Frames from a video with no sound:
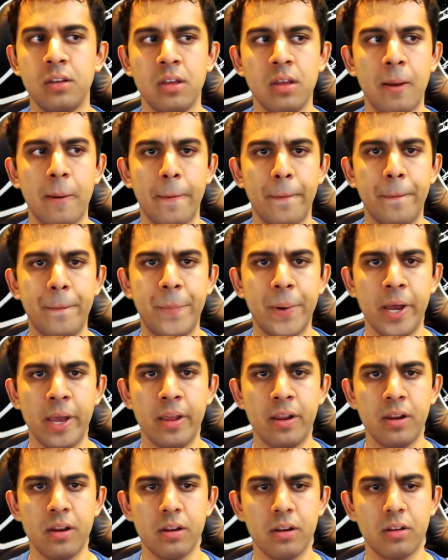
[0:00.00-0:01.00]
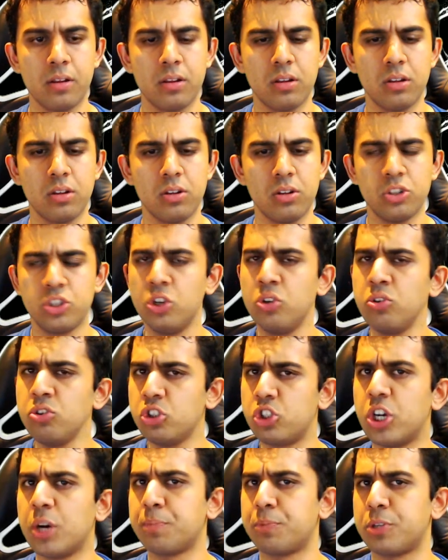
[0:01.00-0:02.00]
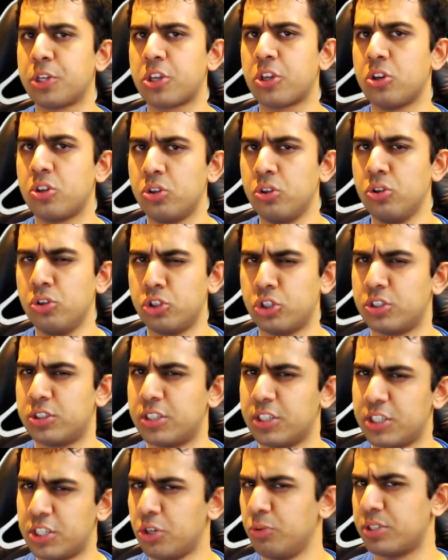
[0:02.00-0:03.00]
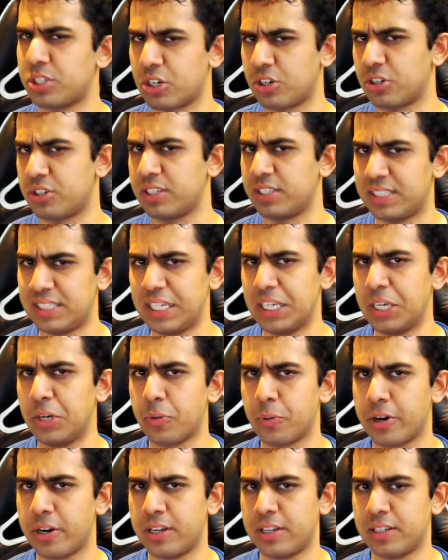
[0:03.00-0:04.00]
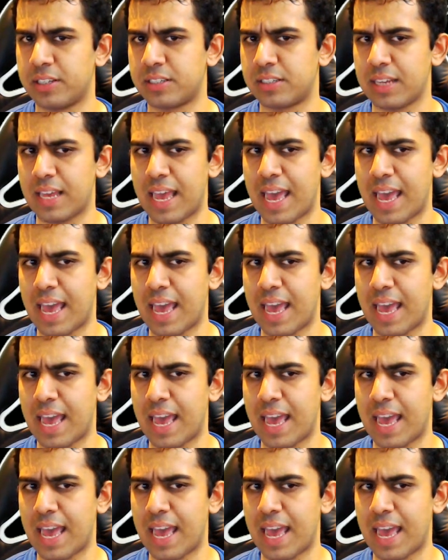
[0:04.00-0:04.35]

But don't jump to conclusions until we start to see where it's